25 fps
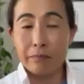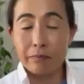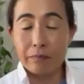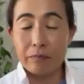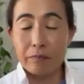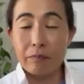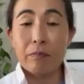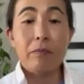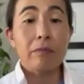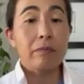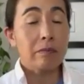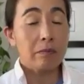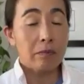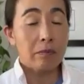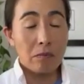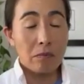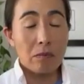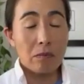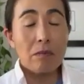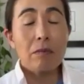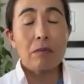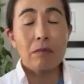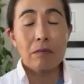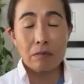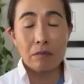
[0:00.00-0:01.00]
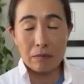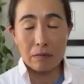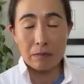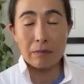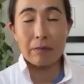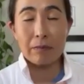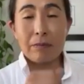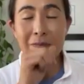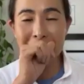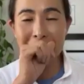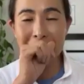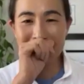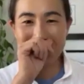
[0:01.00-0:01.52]
excited about
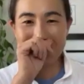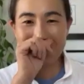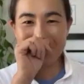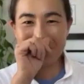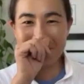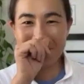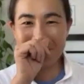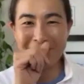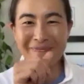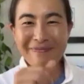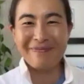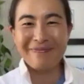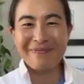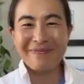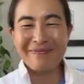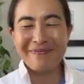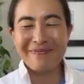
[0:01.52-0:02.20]
looking at some of those